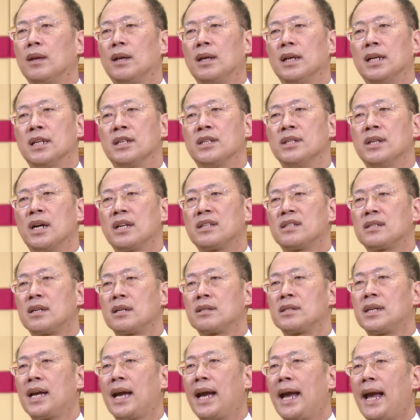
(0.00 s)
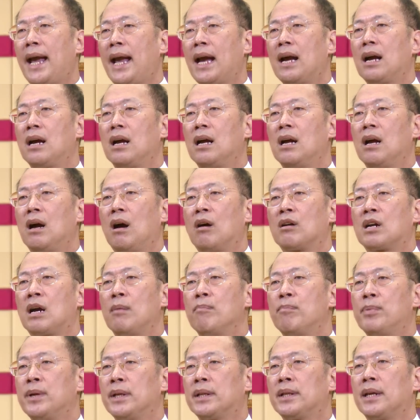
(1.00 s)
It's not just the act of
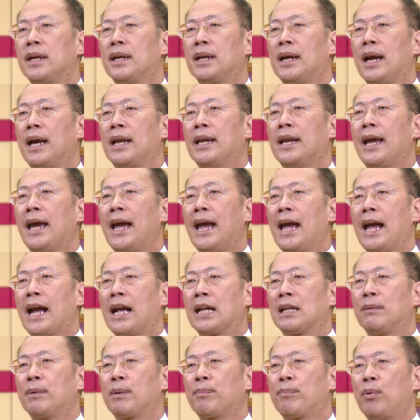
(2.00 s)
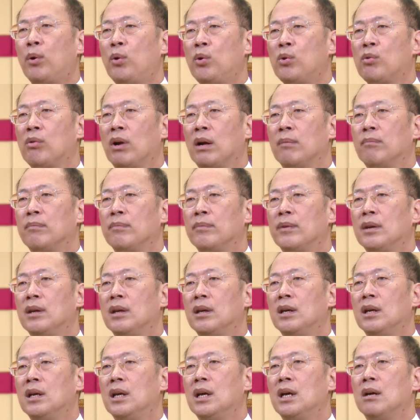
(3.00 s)
completing an academic program,
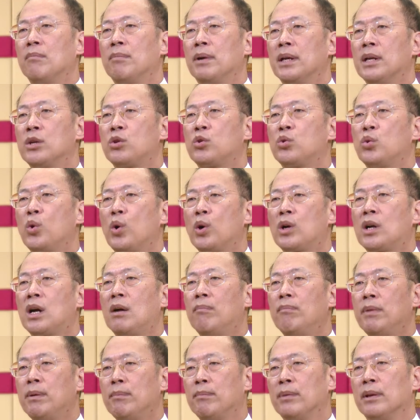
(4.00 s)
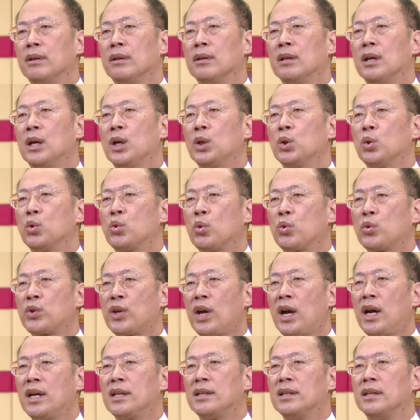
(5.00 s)
but it's your commitment to
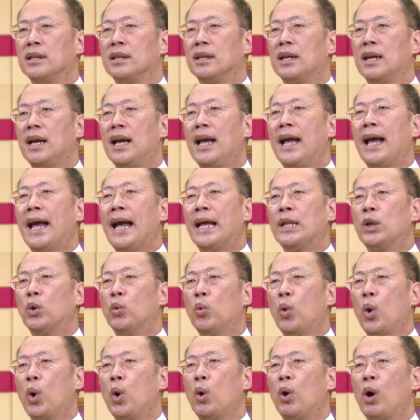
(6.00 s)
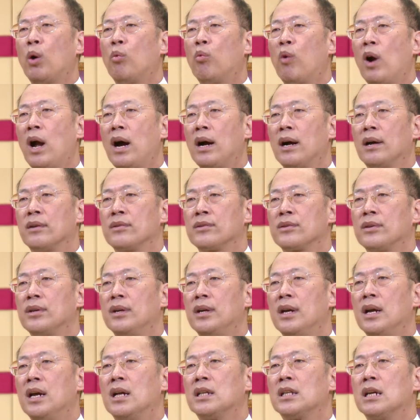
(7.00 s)
society and the world around us
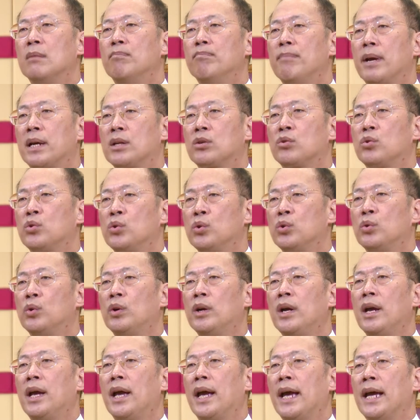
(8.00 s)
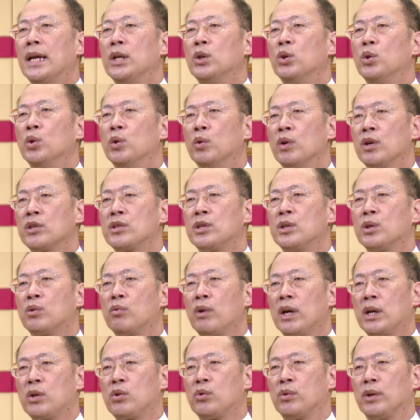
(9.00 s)
that makes you a university
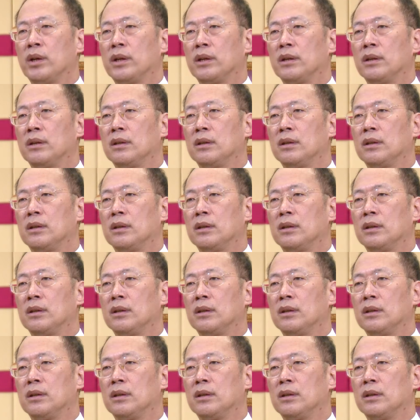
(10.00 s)
graduate.